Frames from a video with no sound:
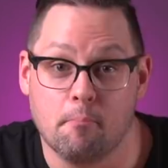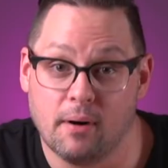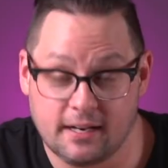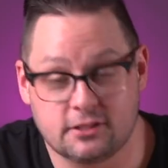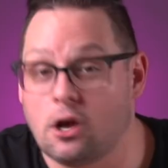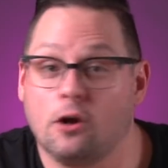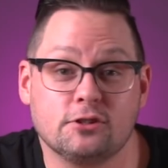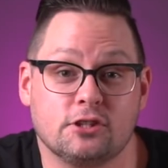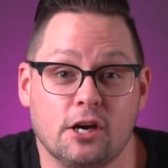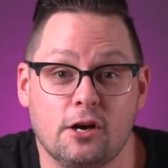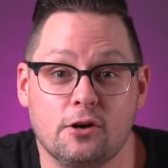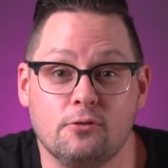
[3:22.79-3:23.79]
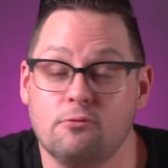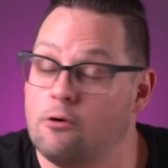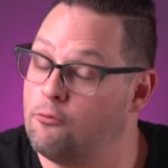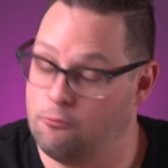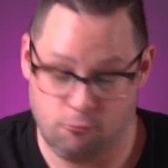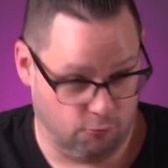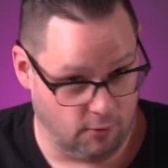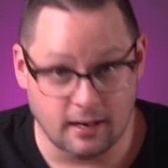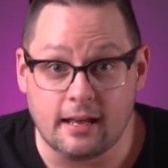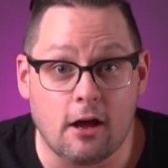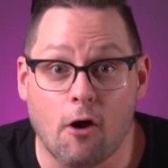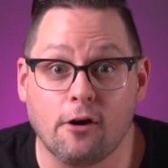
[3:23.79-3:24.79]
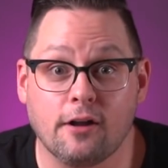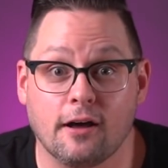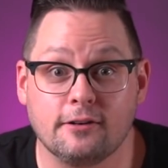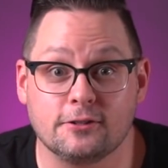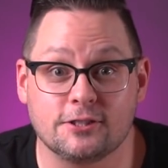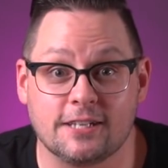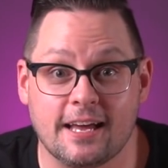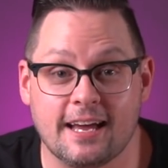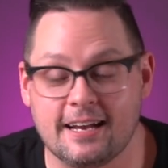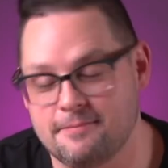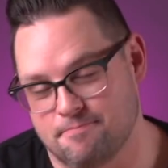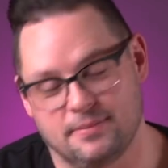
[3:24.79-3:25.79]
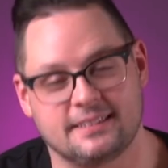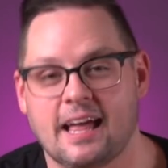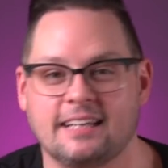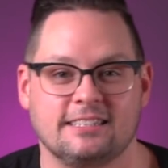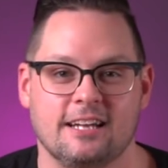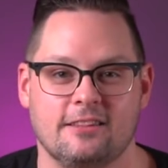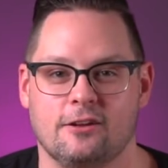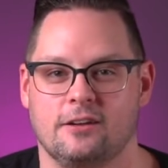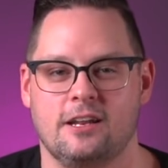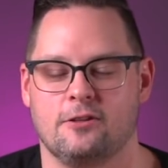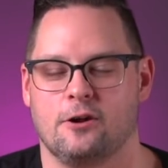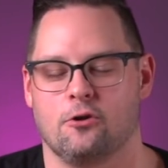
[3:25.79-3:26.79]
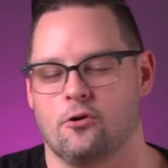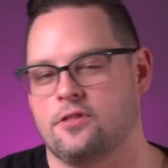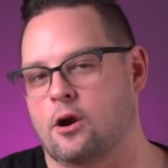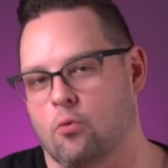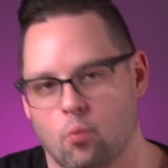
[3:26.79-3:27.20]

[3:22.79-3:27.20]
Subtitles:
But it's also really hard to understand, but that's neither here nor there.